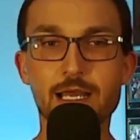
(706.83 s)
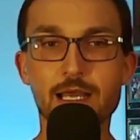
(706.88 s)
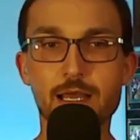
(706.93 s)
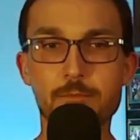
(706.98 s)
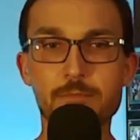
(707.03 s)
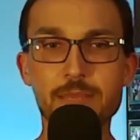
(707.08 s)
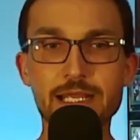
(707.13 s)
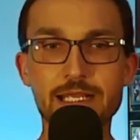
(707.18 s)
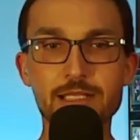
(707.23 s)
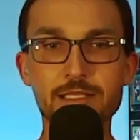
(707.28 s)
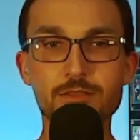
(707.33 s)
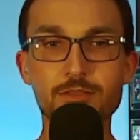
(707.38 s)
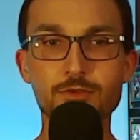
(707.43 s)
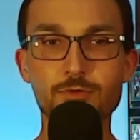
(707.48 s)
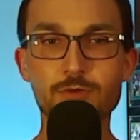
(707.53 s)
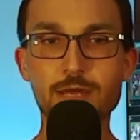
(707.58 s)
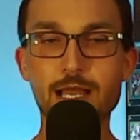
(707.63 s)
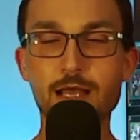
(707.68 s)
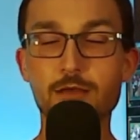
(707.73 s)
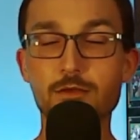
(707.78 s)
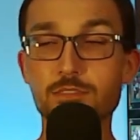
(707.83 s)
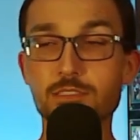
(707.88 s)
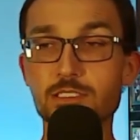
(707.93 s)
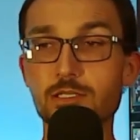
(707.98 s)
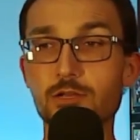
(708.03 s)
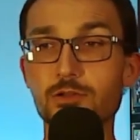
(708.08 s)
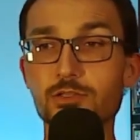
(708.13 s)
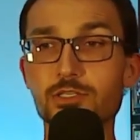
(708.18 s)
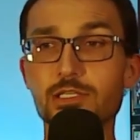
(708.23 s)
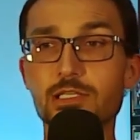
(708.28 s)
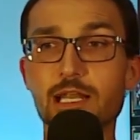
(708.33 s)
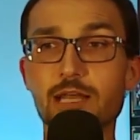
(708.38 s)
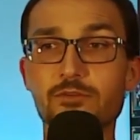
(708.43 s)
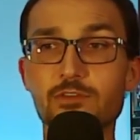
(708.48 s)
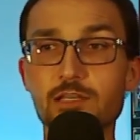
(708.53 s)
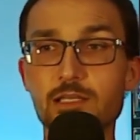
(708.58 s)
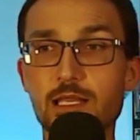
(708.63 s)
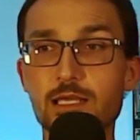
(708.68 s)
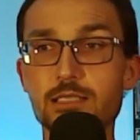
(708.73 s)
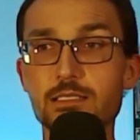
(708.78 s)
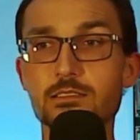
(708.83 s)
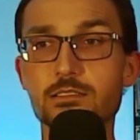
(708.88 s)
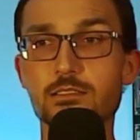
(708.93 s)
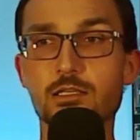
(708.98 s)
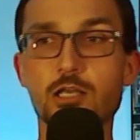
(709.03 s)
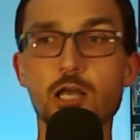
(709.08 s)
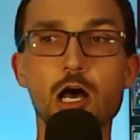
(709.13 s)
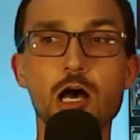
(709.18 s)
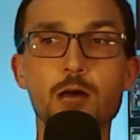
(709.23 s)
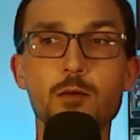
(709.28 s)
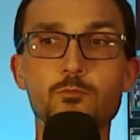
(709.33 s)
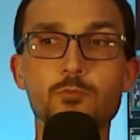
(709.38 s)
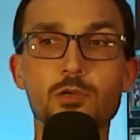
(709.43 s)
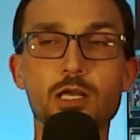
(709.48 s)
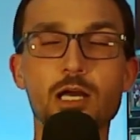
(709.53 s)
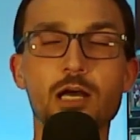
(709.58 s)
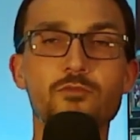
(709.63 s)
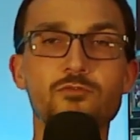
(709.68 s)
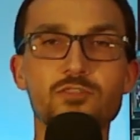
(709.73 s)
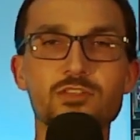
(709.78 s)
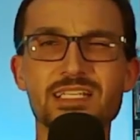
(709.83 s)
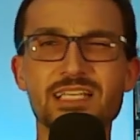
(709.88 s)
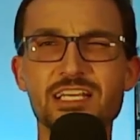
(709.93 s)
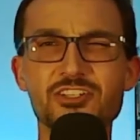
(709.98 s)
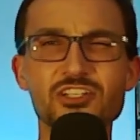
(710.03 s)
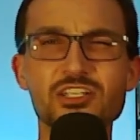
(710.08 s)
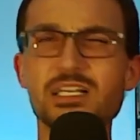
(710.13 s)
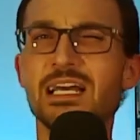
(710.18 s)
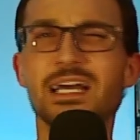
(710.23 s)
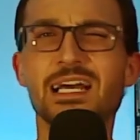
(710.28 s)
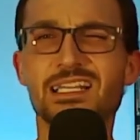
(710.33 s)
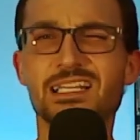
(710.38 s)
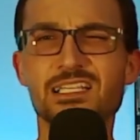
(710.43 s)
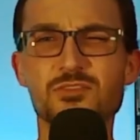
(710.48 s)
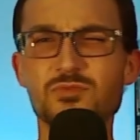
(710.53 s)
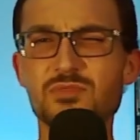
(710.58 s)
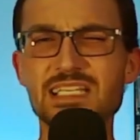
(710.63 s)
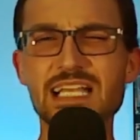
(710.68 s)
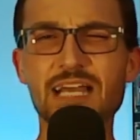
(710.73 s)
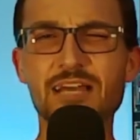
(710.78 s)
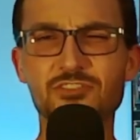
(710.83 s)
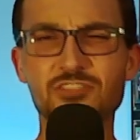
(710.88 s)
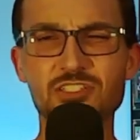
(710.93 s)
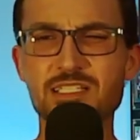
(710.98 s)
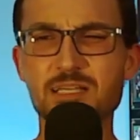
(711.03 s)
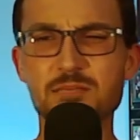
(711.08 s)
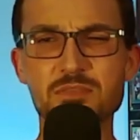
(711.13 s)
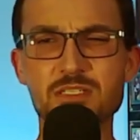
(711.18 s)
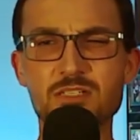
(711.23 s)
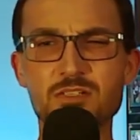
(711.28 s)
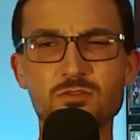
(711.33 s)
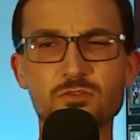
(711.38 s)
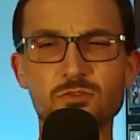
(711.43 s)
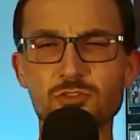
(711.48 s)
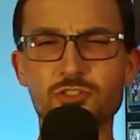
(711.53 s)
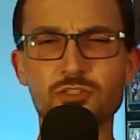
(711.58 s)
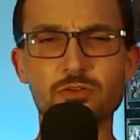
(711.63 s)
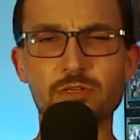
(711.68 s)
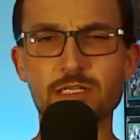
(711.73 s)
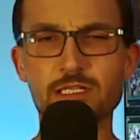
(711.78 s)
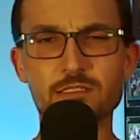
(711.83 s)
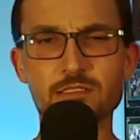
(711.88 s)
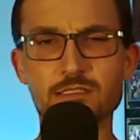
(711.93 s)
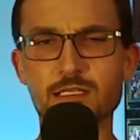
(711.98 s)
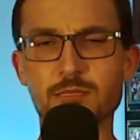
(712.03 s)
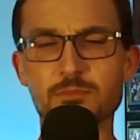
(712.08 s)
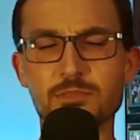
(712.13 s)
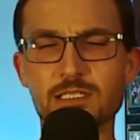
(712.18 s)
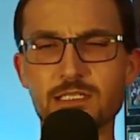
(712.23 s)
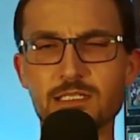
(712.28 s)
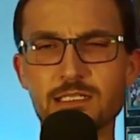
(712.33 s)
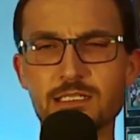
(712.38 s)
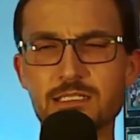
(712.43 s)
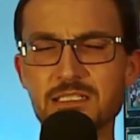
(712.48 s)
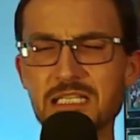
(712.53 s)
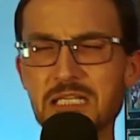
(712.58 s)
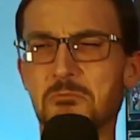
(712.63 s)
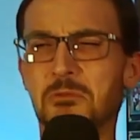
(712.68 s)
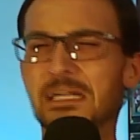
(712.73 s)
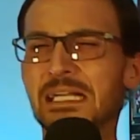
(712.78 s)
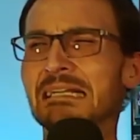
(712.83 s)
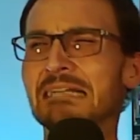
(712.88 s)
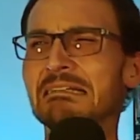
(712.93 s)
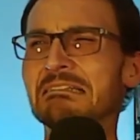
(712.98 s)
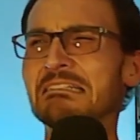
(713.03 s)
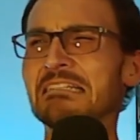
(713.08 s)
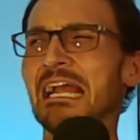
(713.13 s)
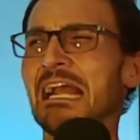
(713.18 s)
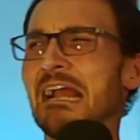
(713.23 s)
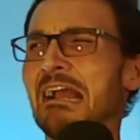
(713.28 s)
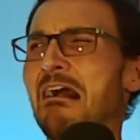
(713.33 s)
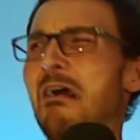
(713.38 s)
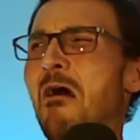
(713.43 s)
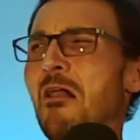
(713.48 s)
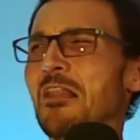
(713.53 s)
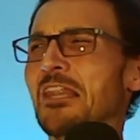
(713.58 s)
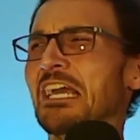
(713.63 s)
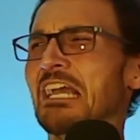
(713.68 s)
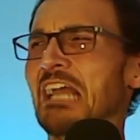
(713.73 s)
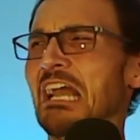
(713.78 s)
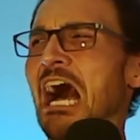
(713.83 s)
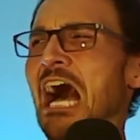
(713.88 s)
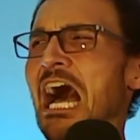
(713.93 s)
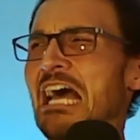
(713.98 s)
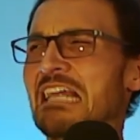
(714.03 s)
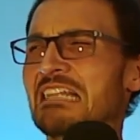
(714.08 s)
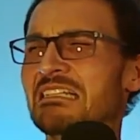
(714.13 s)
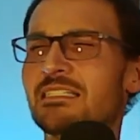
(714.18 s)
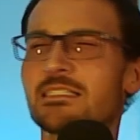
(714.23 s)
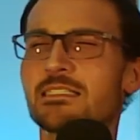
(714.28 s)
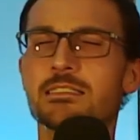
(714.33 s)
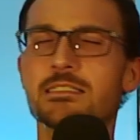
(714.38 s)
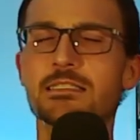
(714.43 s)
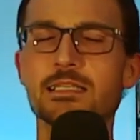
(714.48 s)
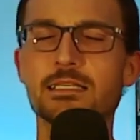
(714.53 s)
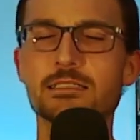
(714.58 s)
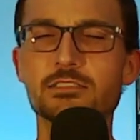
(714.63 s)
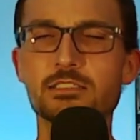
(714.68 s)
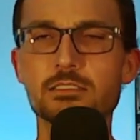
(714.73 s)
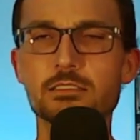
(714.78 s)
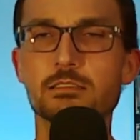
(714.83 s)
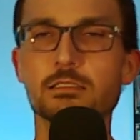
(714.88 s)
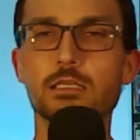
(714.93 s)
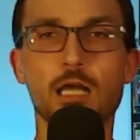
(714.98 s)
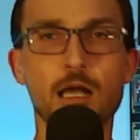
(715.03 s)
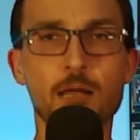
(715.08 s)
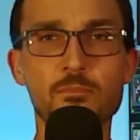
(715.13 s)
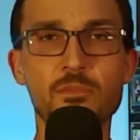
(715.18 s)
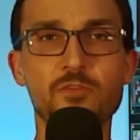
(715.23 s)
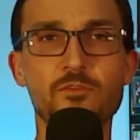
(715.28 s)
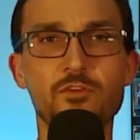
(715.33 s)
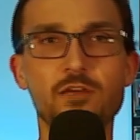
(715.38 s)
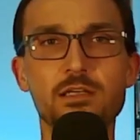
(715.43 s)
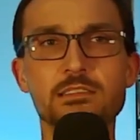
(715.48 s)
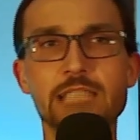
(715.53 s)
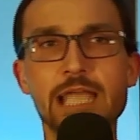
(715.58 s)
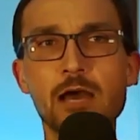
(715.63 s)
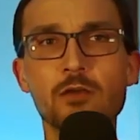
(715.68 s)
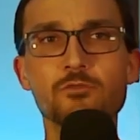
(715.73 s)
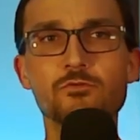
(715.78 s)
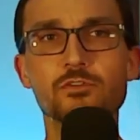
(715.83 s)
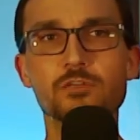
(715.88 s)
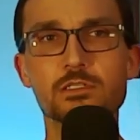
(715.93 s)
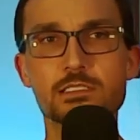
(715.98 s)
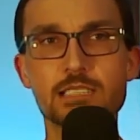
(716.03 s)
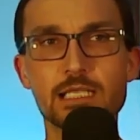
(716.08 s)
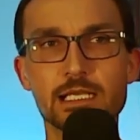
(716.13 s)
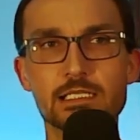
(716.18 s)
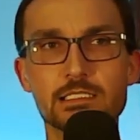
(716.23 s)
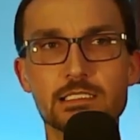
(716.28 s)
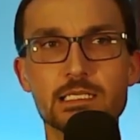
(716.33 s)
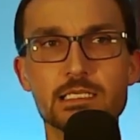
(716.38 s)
the rounds. You know, you could have a nice, calm conversation. This was after some school shooting or something, and he's like, "We need to take all the guns!" It's like, just calm the fuck down for a second, you